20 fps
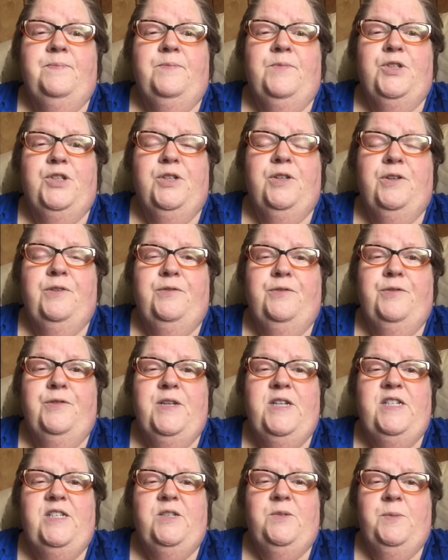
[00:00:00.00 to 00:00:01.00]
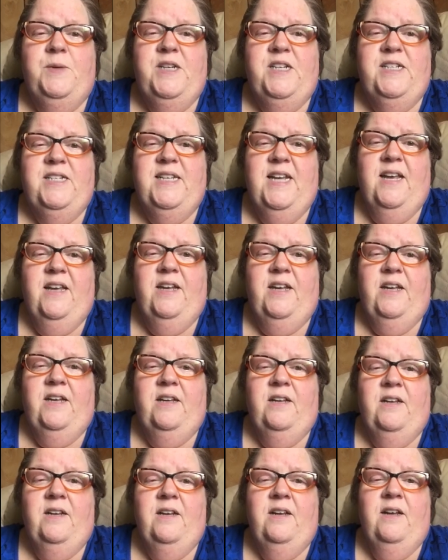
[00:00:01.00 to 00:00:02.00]
sugar-free sweet
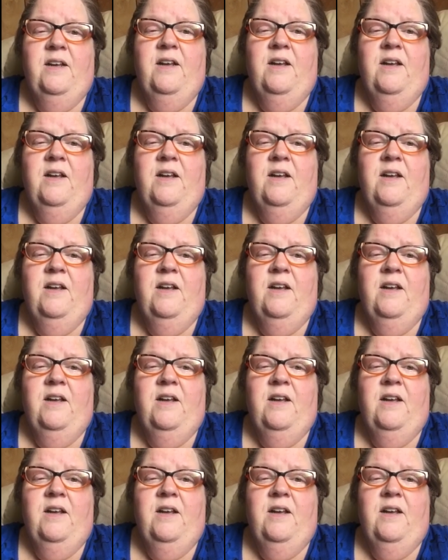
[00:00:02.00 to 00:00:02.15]
Italian